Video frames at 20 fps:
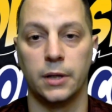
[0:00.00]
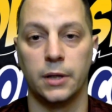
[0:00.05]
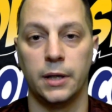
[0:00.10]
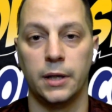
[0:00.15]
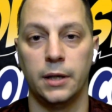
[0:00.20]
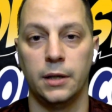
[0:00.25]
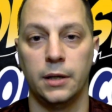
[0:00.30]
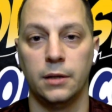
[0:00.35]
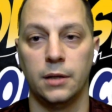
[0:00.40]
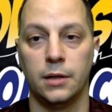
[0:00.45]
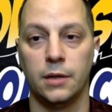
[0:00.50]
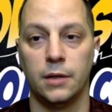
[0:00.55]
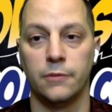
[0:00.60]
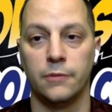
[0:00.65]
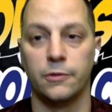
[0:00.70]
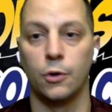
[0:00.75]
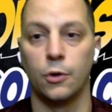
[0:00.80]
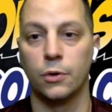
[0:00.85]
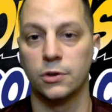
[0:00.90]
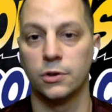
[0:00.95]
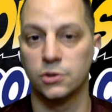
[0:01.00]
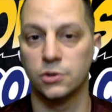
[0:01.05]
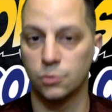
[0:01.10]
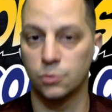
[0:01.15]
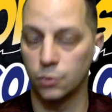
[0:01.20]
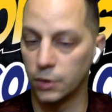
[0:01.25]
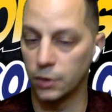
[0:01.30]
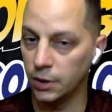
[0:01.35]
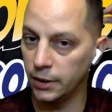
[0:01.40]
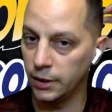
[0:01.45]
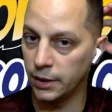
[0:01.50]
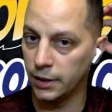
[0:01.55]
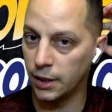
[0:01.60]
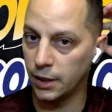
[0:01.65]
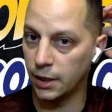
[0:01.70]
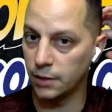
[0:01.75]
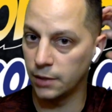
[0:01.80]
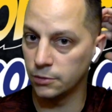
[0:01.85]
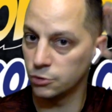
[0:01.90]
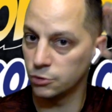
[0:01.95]
They focused really
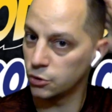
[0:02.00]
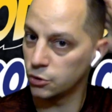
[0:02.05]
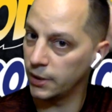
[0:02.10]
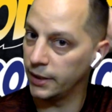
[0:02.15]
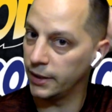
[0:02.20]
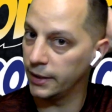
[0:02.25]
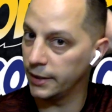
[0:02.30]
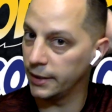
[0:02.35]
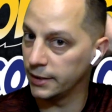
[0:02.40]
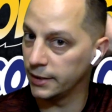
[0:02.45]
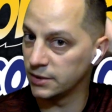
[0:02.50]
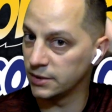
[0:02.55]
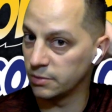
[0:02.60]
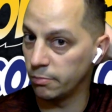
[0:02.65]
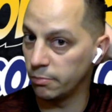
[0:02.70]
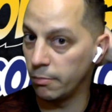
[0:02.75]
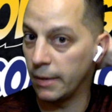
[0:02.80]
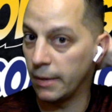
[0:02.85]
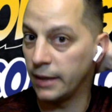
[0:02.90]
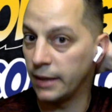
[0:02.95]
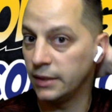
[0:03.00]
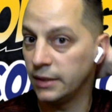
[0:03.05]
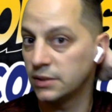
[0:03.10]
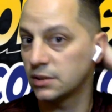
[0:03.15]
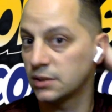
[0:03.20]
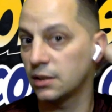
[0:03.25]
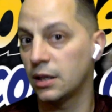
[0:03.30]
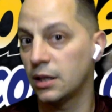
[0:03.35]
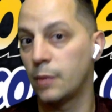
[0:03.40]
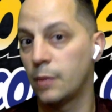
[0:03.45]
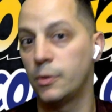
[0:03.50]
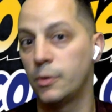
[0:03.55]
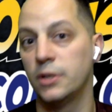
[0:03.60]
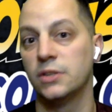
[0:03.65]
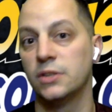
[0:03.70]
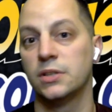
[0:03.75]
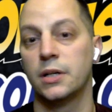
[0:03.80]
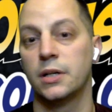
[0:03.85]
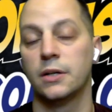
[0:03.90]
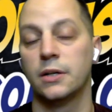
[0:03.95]
on trying to get as many
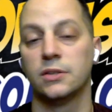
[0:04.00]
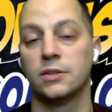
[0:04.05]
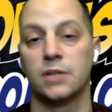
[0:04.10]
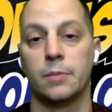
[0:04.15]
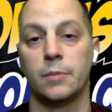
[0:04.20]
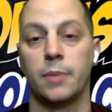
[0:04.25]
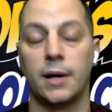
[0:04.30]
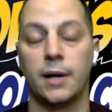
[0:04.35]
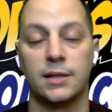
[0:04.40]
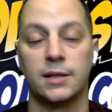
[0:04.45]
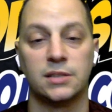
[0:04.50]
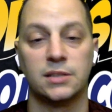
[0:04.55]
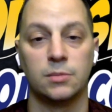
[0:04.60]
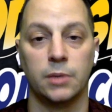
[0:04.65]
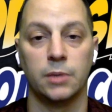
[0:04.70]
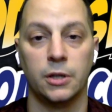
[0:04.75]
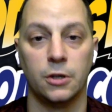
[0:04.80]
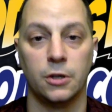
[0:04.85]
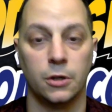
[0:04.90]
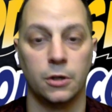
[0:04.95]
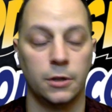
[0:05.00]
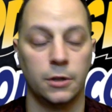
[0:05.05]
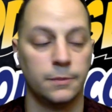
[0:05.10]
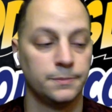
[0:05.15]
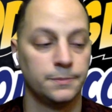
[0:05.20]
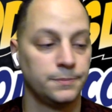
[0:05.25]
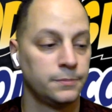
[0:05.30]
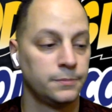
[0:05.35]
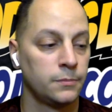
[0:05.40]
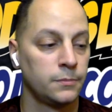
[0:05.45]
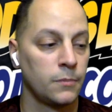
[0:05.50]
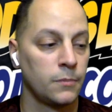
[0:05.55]
celebrities there as they possibly could.